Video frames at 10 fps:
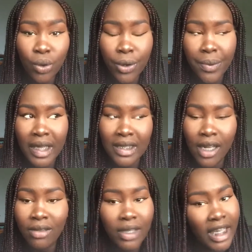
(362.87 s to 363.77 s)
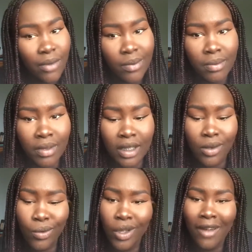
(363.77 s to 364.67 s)
sort of way, because I don't like it when people are like,
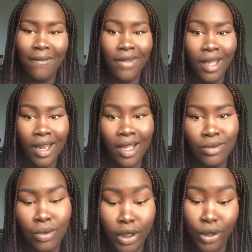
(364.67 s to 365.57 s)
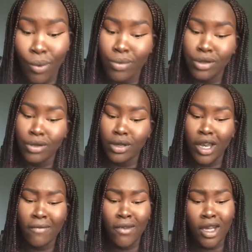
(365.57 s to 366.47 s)
yo, you got a fat ass, or like, yo, when did you learn
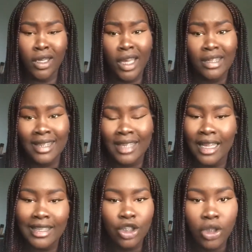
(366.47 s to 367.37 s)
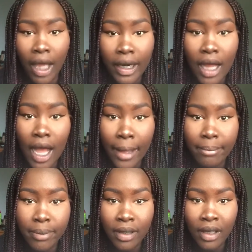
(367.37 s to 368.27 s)
how to fucking dance like that? Like, shut
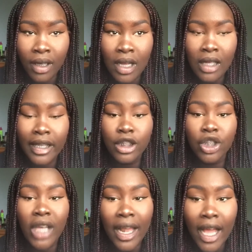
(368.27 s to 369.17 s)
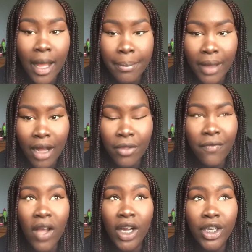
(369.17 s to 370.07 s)
up. Like, shut up. How
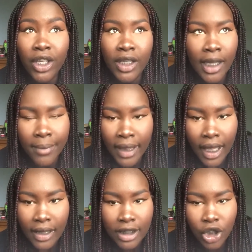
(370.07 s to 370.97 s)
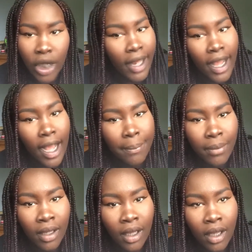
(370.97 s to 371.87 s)
the fuck are you gonna tell me that? Like, shut
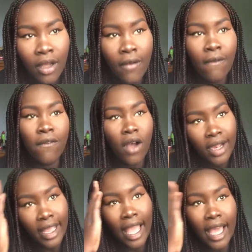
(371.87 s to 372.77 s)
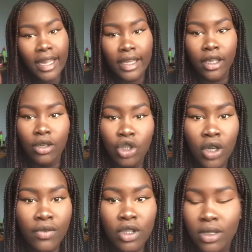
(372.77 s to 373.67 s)
up. Fuck out of here. You should
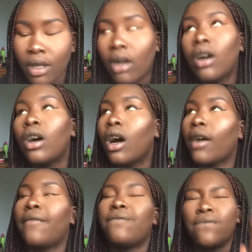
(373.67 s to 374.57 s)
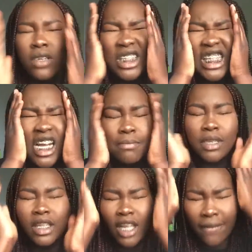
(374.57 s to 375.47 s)
have just, I'm
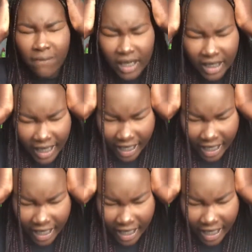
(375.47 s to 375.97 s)
getting a fucking